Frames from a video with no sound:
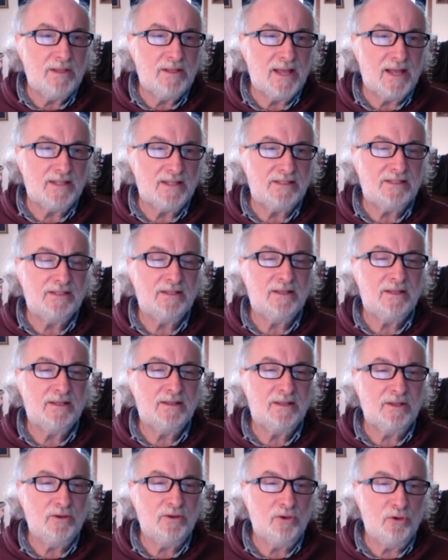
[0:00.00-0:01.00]
That's
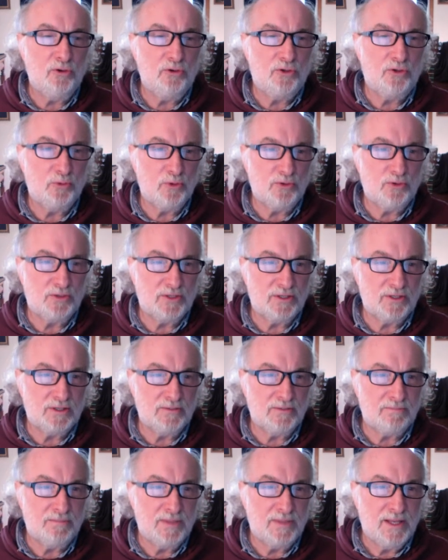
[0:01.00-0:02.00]
the New
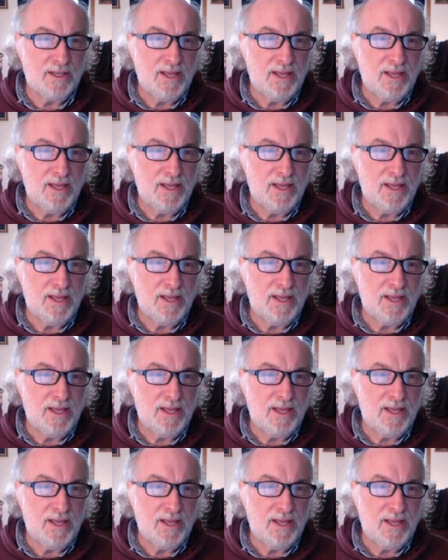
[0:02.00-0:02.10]
Jerusalem,